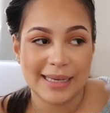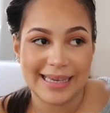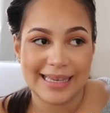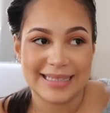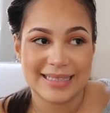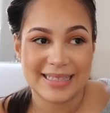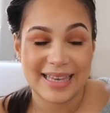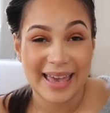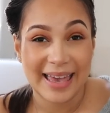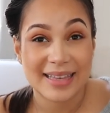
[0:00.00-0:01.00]
His
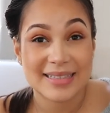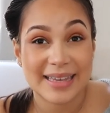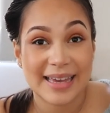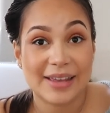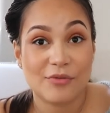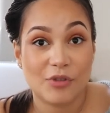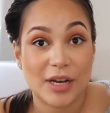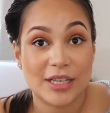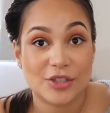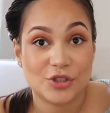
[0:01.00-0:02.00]
kicks are getting
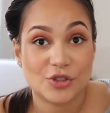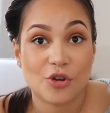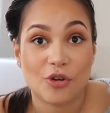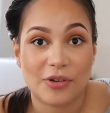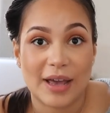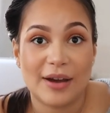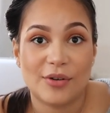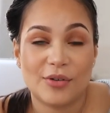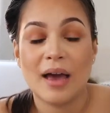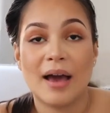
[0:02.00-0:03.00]
really strong
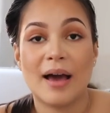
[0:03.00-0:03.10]
now.